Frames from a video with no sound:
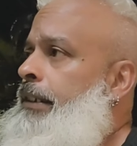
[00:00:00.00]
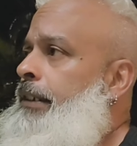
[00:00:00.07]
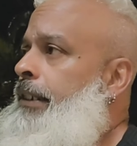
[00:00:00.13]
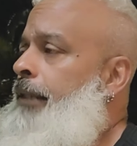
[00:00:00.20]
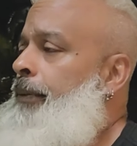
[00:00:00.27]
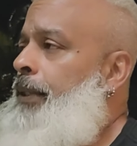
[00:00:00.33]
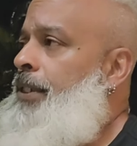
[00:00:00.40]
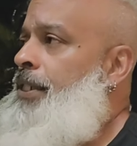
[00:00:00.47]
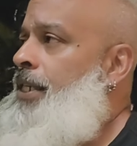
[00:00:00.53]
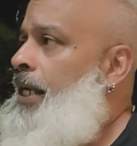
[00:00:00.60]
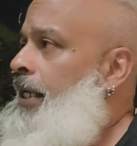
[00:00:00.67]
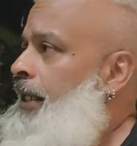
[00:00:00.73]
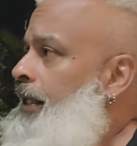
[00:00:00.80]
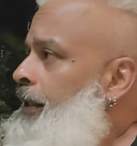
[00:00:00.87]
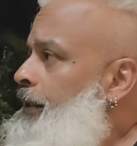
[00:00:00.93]
Give me a
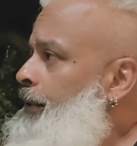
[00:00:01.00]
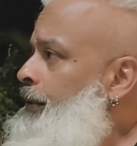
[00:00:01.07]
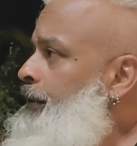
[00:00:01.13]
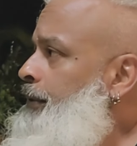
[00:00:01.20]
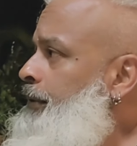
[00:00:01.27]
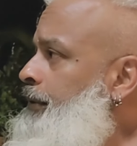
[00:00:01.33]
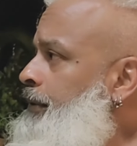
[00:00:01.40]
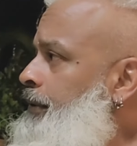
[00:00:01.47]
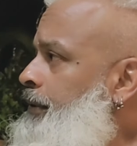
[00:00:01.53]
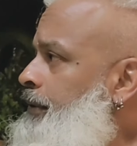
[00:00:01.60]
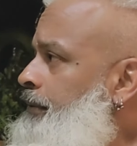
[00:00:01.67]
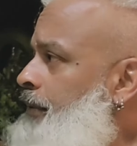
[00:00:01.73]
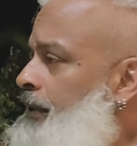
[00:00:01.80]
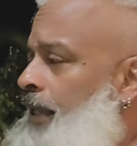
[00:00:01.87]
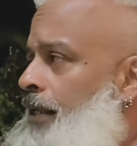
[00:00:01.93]
second here.
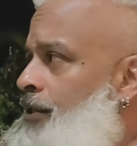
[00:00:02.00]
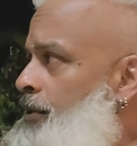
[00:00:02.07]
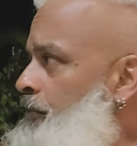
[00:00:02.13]
That's the